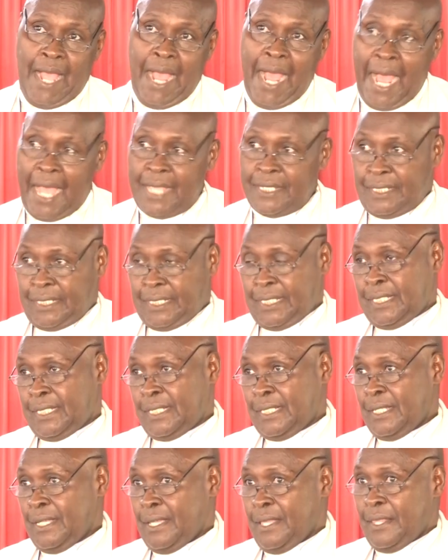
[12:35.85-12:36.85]
asked
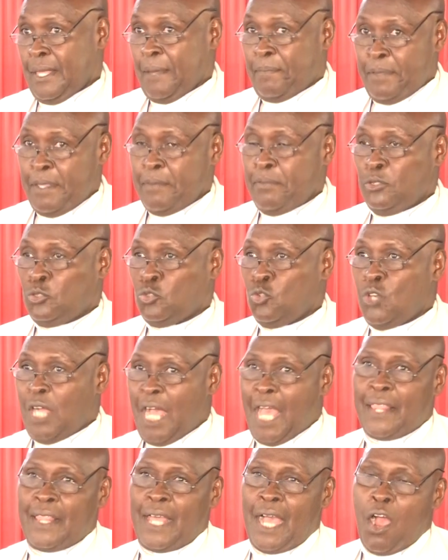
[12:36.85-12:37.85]
the people to
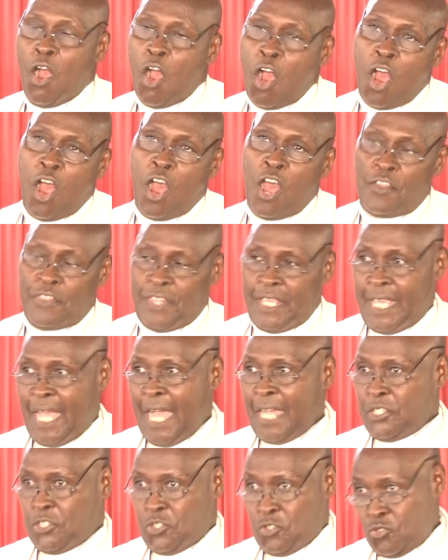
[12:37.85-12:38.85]
gather all the
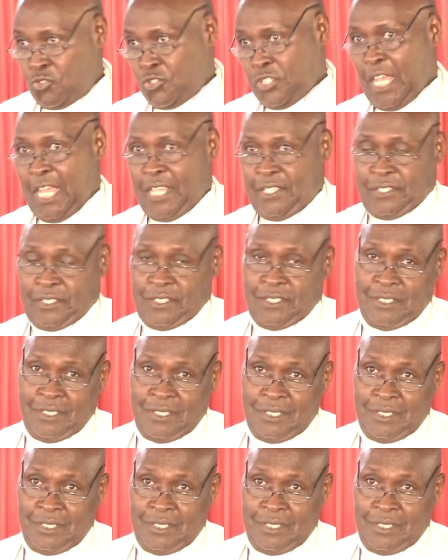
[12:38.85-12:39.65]
accusers